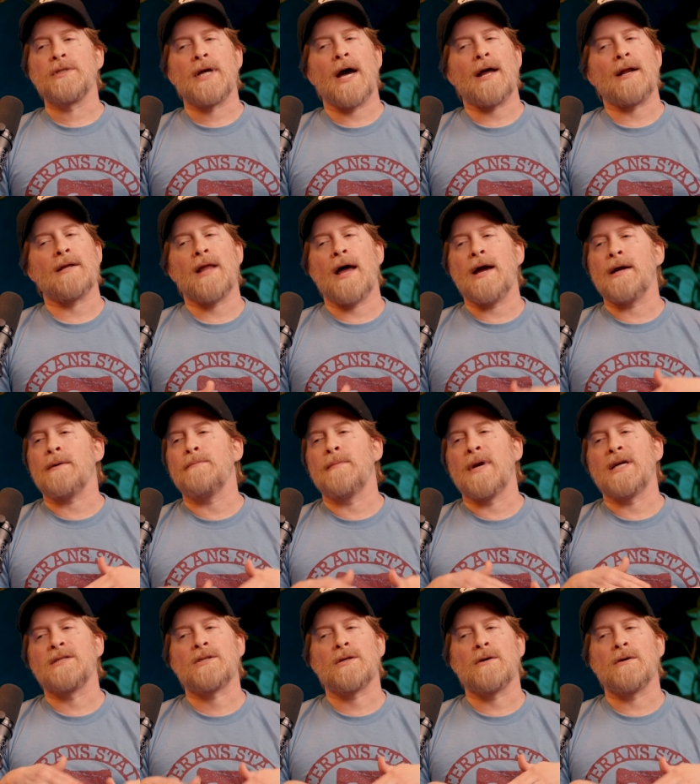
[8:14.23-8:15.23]
You gotta like
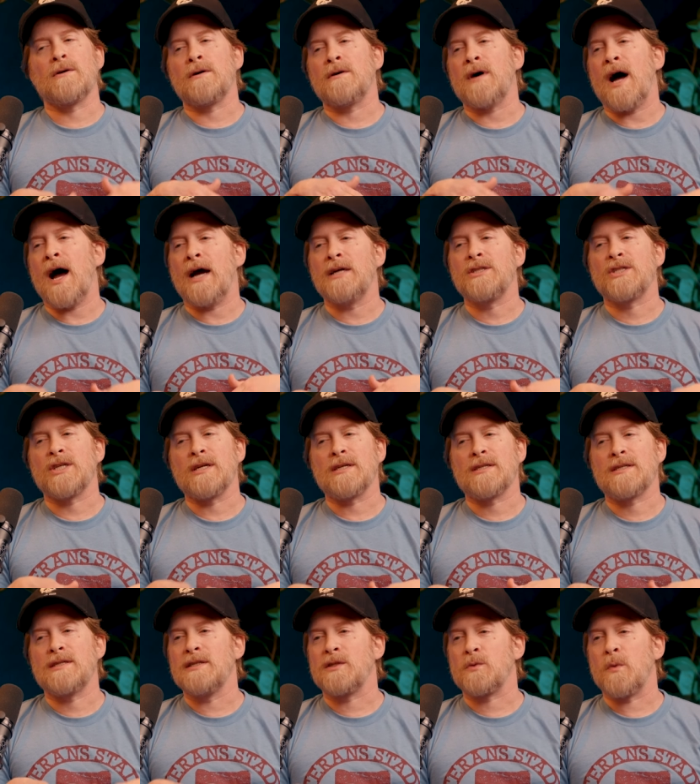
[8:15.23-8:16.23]
mental
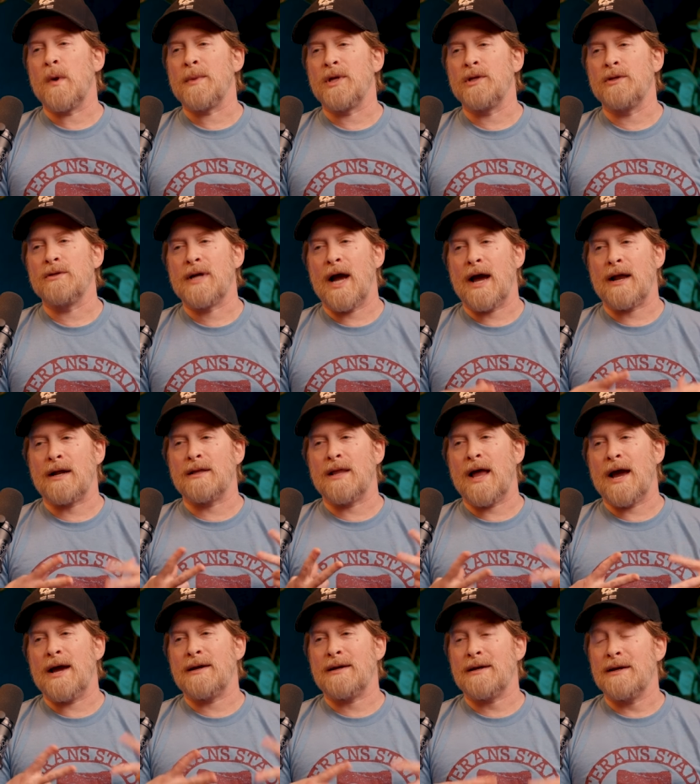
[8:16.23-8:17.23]
hijinks these women. You gotta
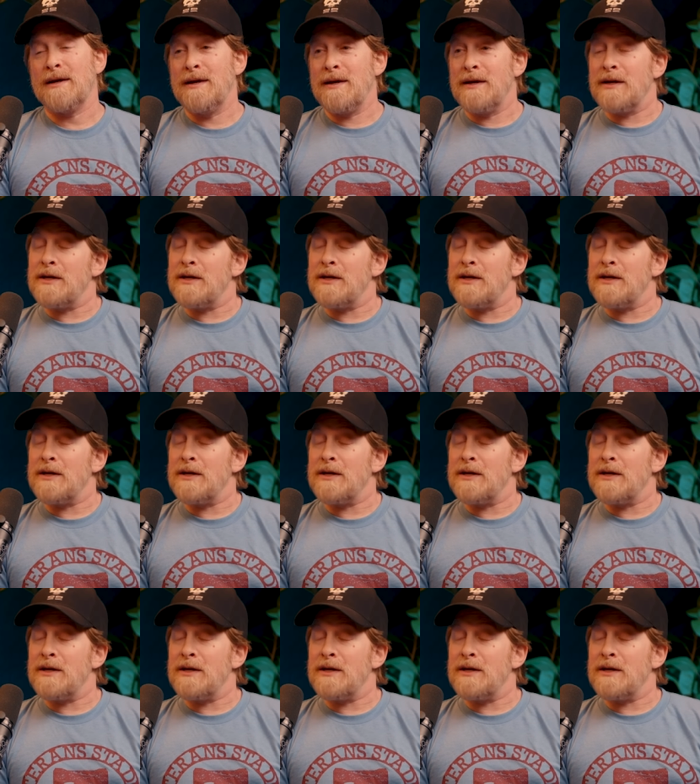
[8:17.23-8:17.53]
like,